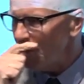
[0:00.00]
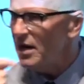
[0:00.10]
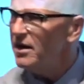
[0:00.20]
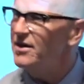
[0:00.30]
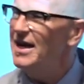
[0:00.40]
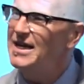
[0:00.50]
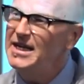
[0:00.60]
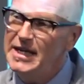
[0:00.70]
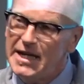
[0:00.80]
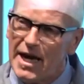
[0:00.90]
And I think,
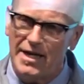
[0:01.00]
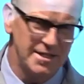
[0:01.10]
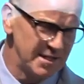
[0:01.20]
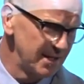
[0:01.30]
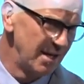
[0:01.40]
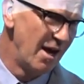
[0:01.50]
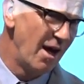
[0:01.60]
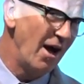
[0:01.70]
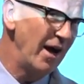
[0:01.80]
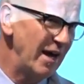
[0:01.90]
yes,
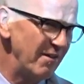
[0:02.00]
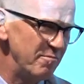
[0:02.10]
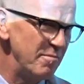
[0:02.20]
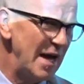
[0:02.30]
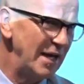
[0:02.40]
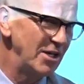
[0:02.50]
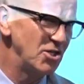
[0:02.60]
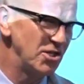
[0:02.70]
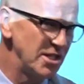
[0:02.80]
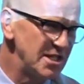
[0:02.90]
I have
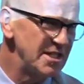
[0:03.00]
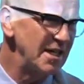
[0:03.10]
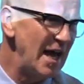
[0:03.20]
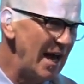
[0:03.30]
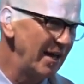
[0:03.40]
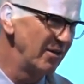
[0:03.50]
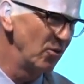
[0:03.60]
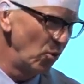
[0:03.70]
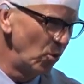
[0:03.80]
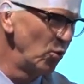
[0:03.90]
managed to scan
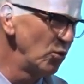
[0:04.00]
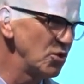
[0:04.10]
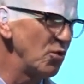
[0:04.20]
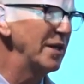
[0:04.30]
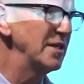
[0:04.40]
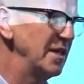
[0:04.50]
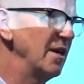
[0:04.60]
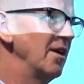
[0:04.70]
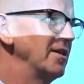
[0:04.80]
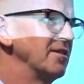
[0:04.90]
all
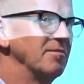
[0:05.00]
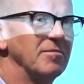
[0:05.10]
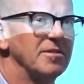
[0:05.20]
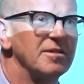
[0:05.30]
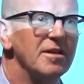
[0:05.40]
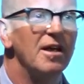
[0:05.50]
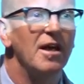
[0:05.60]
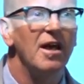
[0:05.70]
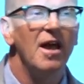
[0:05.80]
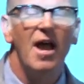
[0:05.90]
20 items.
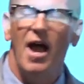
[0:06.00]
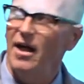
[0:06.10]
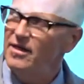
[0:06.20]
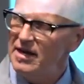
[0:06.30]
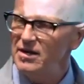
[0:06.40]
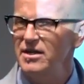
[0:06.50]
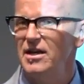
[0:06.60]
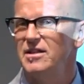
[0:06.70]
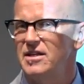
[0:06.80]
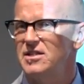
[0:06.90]
And then I
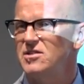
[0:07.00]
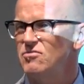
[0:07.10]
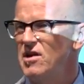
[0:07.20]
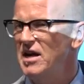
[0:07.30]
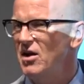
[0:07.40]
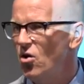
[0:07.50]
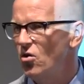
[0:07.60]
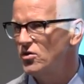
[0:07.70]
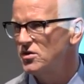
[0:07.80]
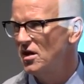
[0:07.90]
think this is really
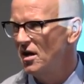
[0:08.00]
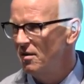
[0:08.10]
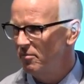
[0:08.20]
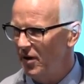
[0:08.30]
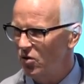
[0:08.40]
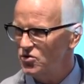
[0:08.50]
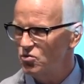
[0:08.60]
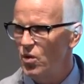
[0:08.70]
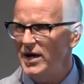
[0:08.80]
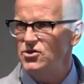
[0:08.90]
odd because
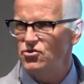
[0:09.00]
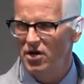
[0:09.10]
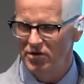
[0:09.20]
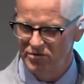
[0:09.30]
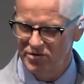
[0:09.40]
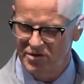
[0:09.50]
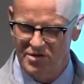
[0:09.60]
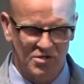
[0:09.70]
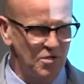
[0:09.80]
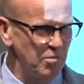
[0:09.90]
Waitrose,
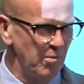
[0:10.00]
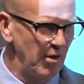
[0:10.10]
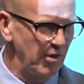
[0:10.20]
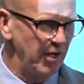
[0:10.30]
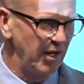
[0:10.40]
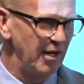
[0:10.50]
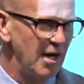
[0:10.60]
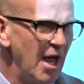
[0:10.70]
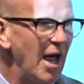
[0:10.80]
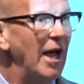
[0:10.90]
the supermarket,
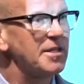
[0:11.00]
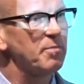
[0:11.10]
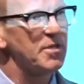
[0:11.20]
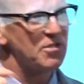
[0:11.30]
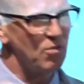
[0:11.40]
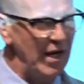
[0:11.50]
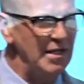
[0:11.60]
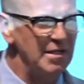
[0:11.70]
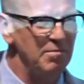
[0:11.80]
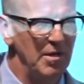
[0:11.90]
has
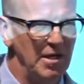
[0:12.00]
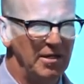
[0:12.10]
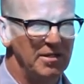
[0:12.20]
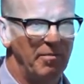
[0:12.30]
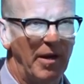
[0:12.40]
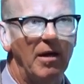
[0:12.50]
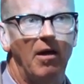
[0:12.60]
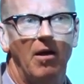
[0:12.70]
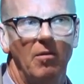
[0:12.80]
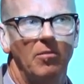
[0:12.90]
persuaded me to
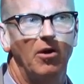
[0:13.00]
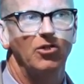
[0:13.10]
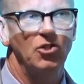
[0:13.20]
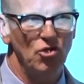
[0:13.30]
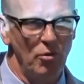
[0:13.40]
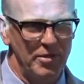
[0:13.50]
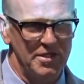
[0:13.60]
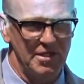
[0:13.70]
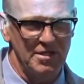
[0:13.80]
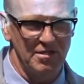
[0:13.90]
become a shop
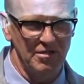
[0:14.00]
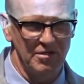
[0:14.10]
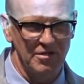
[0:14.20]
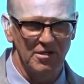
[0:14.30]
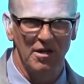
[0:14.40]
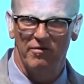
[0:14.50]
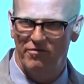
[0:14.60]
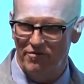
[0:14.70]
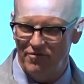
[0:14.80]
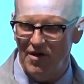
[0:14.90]
assistant
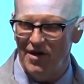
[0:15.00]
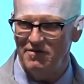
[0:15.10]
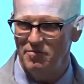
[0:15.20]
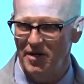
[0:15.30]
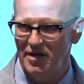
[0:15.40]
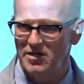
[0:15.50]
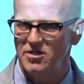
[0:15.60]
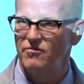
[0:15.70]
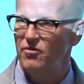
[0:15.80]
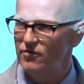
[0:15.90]
for five
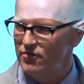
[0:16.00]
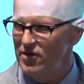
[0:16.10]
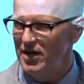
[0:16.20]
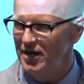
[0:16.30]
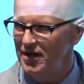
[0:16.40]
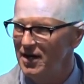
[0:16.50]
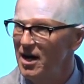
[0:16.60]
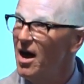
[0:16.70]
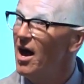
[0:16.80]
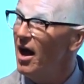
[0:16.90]
minutes for free,
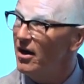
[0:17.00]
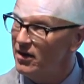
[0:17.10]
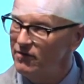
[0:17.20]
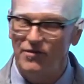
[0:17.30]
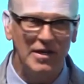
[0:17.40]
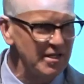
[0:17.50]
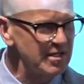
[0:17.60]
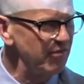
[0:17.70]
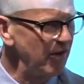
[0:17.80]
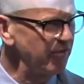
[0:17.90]
and I feel
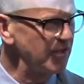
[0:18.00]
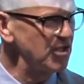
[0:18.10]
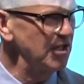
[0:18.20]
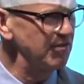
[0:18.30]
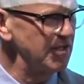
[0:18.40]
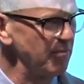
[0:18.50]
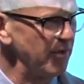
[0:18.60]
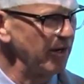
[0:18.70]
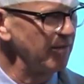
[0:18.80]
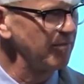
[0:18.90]
as if I've achieved
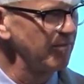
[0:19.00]
something.